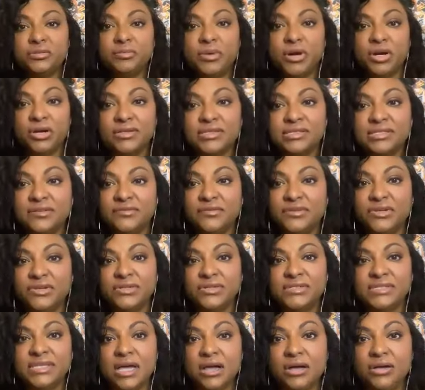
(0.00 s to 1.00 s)
the parts of
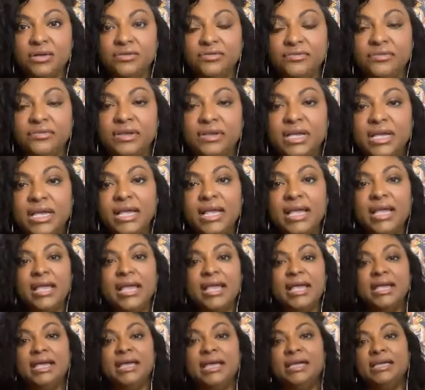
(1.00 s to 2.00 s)
yourself mm-hmm.
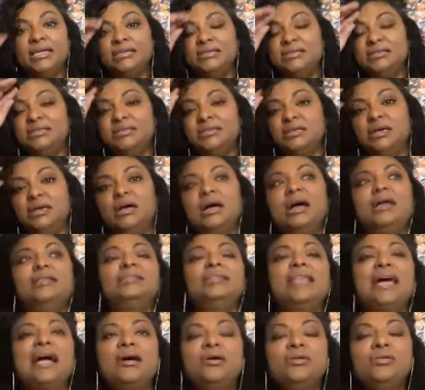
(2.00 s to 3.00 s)
and
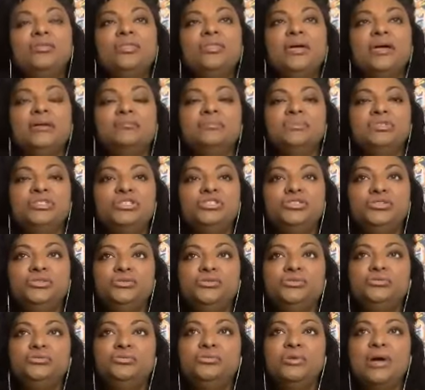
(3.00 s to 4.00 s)
allow them
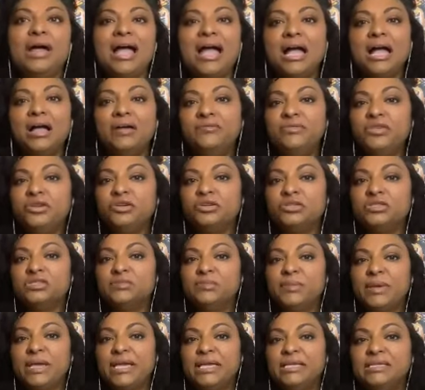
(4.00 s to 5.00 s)
to have their
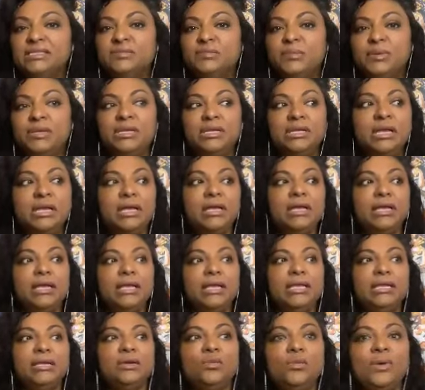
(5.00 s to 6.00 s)
space but
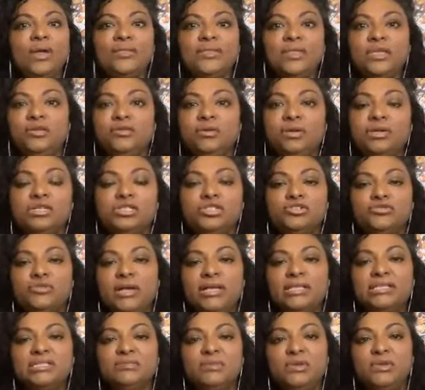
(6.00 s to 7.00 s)
in a way that you can
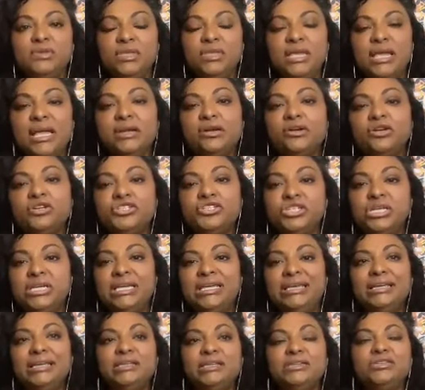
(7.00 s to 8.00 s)
transmute the
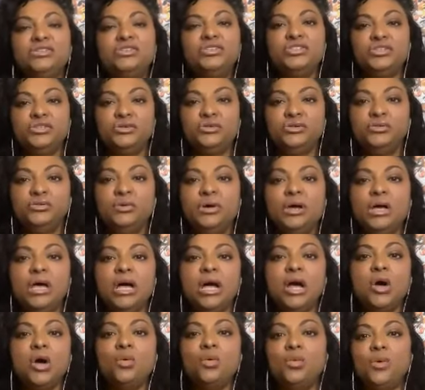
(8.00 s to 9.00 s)
energy into
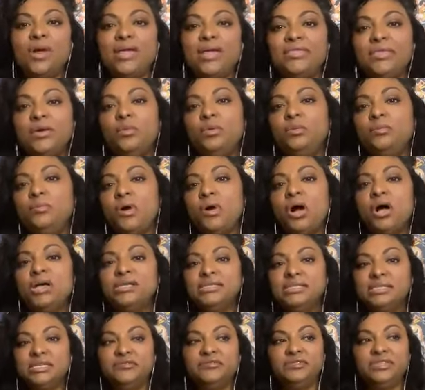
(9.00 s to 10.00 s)
a way that will
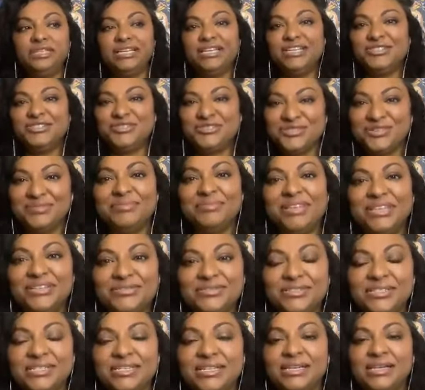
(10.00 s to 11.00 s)
positively
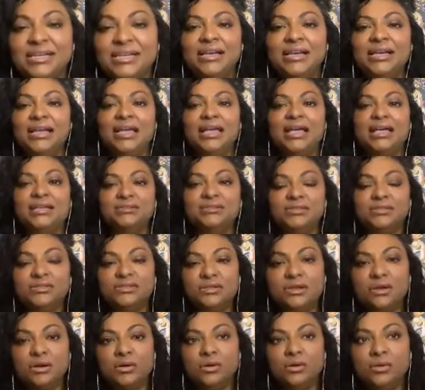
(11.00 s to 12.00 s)
contribute. Mm-hmm. And mm.
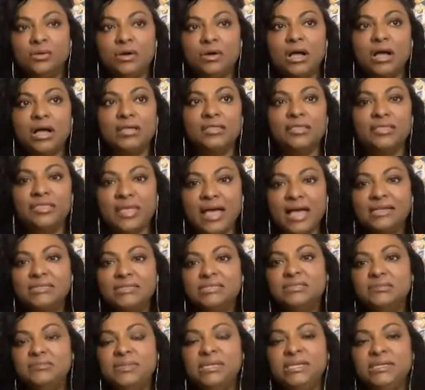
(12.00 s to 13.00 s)
so
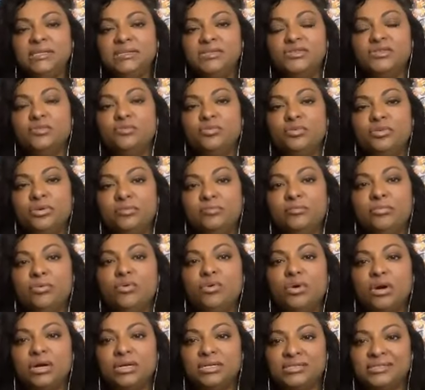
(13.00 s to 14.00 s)
that to me is super
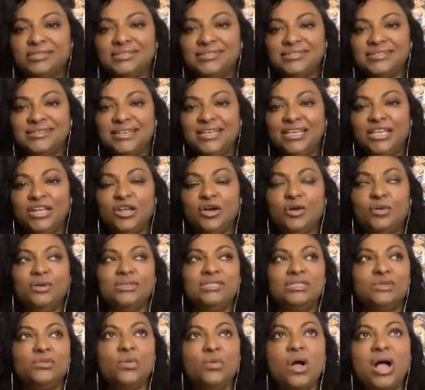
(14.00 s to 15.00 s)
important. You know,
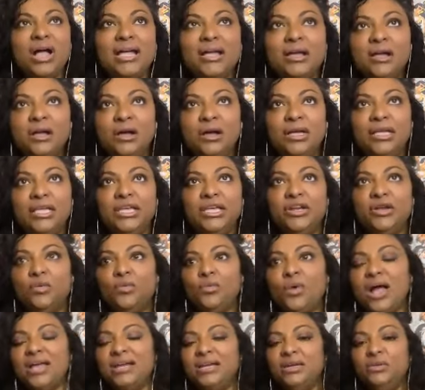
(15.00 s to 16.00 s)
it's why you know
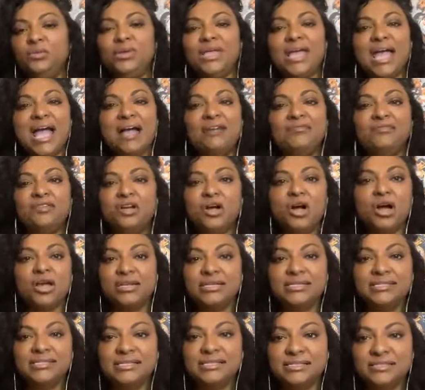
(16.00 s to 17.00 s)
why did we have
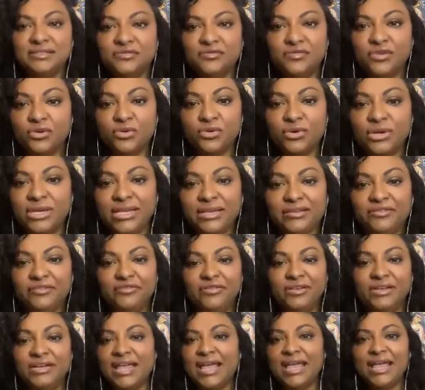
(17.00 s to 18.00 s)
goddesses of
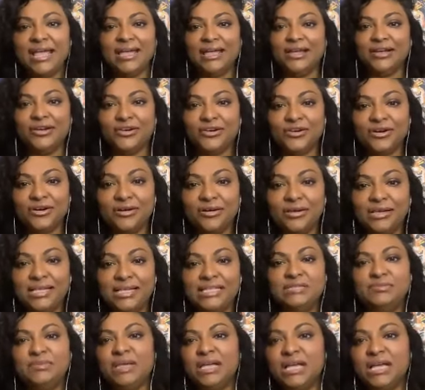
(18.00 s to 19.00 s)
grief and anger
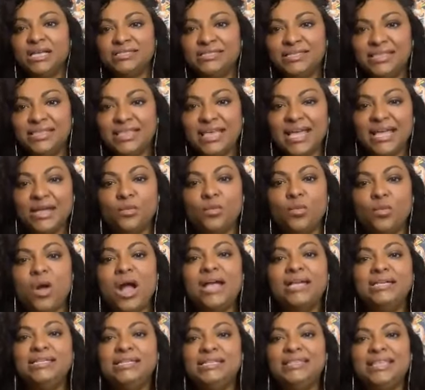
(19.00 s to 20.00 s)
it's because they
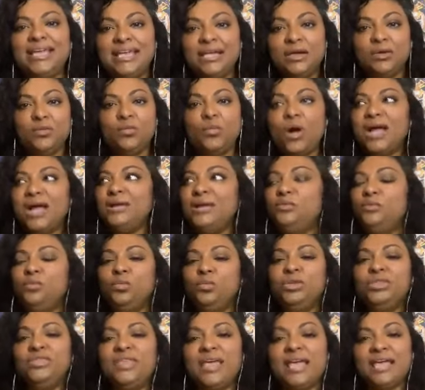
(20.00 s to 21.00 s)
why did they why
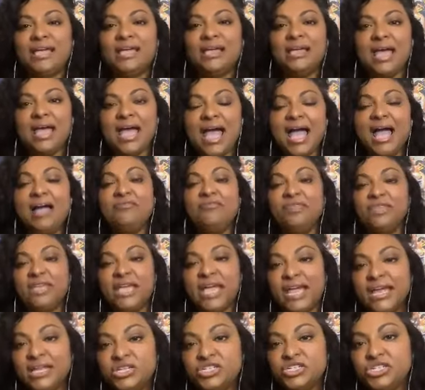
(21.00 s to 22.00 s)
would they have the
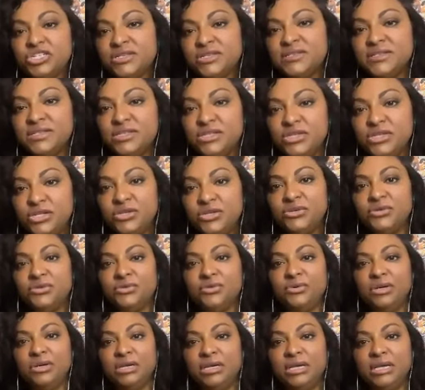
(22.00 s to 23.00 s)
ancients
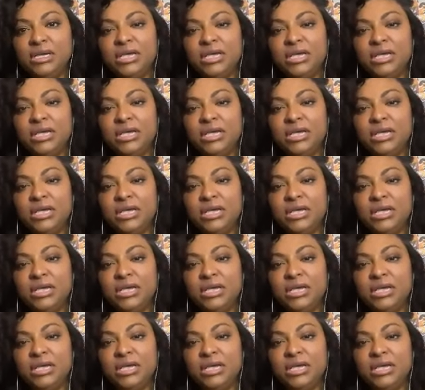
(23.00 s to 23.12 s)
knew